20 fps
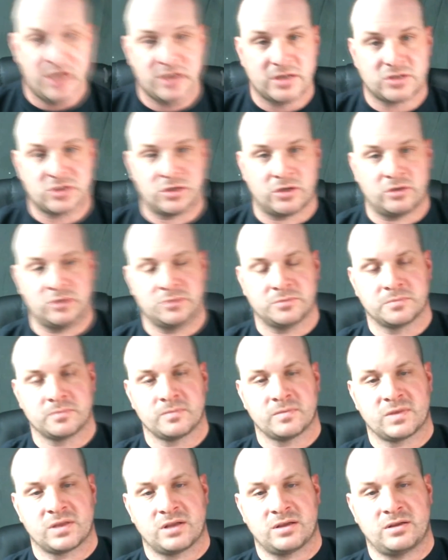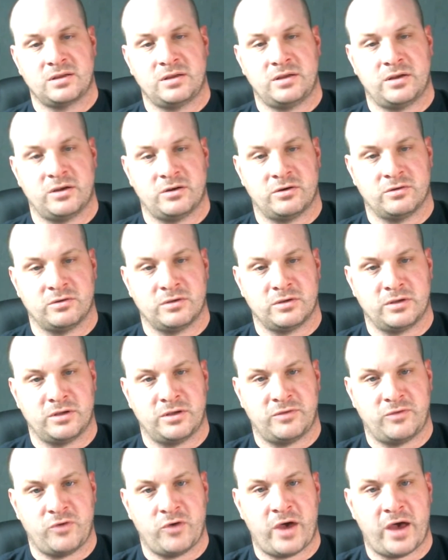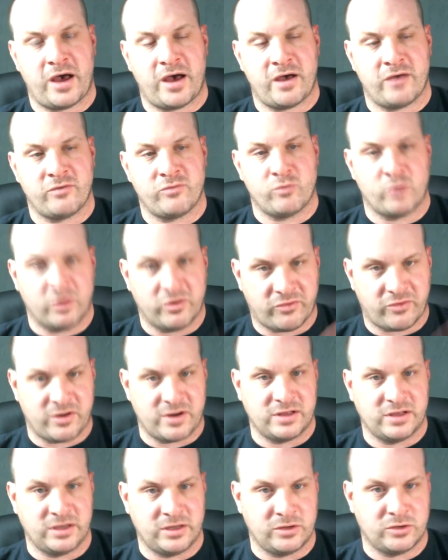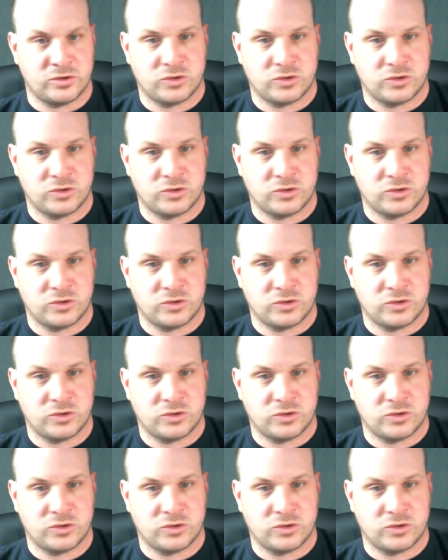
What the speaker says: So if you have 1 friendly,